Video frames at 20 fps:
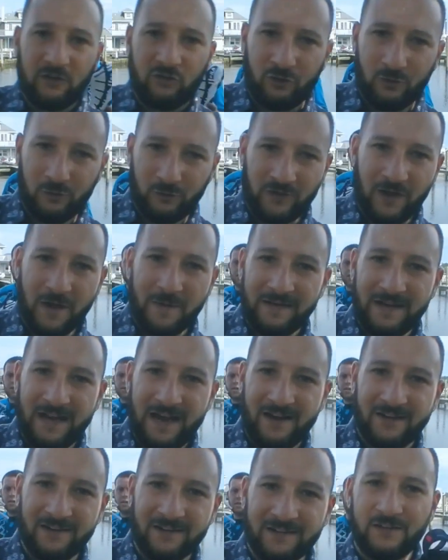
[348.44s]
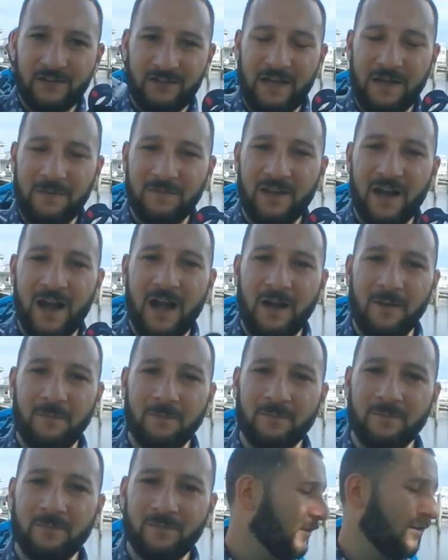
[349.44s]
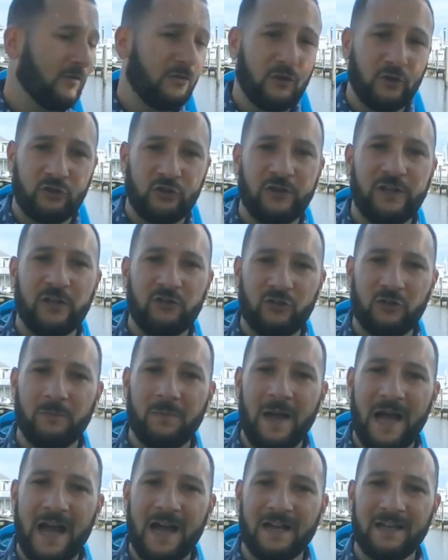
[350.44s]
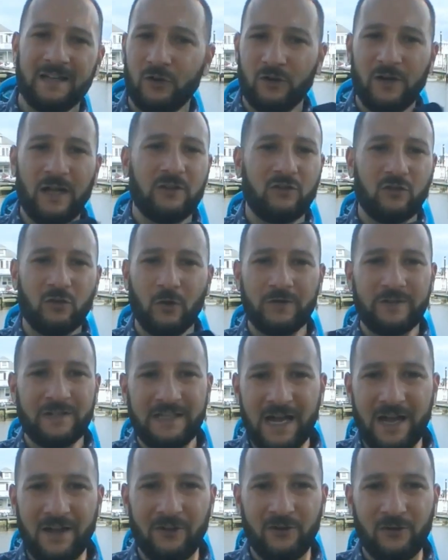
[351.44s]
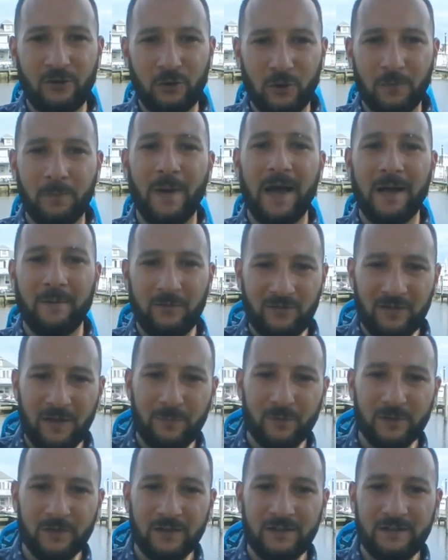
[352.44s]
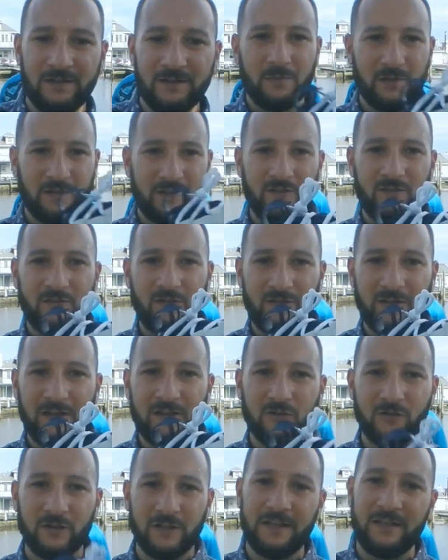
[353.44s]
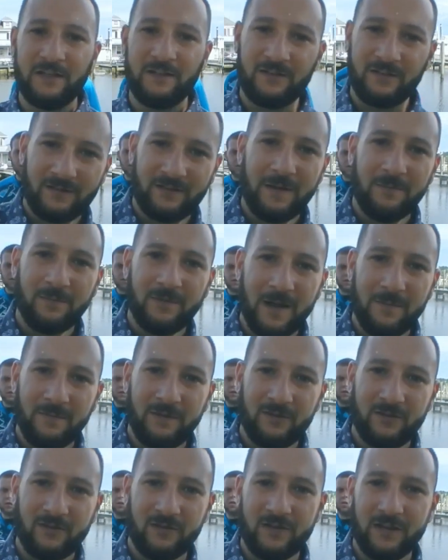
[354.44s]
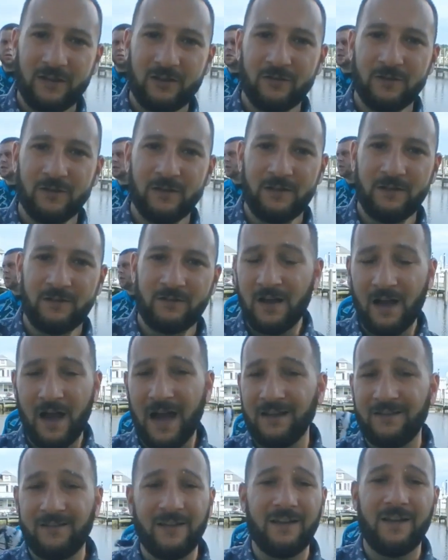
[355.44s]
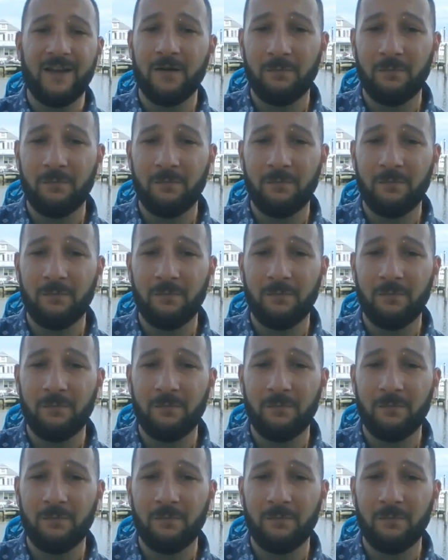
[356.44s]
shoe's coming out. Same time. The Tradition Pack. They're not sold together, you can buy them separately, but this is set to release, same time this is set to release. I'd say get them